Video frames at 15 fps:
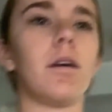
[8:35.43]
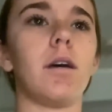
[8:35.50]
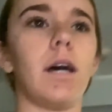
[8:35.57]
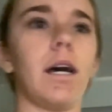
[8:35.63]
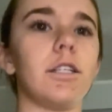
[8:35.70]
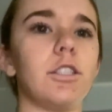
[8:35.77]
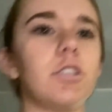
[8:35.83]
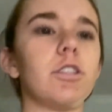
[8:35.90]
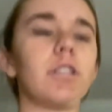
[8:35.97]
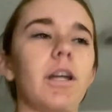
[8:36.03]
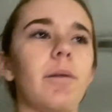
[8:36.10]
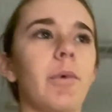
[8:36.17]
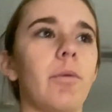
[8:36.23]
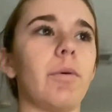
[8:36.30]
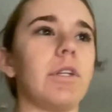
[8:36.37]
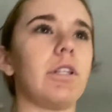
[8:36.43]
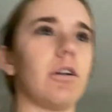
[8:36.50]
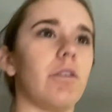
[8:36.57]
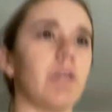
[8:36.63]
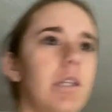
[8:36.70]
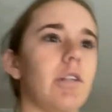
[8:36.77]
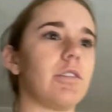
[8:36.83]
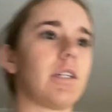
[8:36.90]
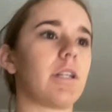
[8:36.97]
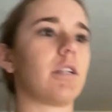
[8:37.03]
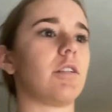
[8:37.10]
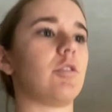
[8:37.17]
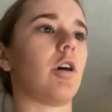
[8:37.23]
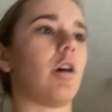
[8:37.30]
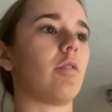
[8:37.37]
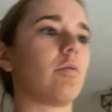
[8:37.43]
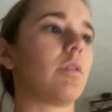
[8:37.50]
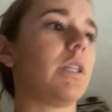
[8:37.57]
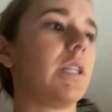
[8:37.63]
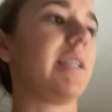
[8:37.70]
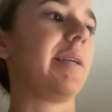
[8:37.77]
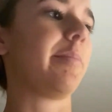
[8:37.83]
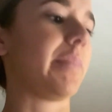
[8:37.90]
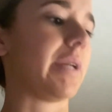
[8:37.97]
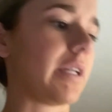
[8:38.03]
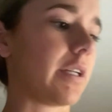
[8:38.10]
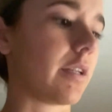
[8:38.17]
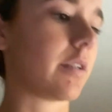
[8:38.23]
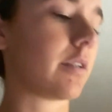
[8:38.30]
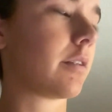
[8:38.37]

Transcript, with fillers: I just looked out my window and there's like a dog limping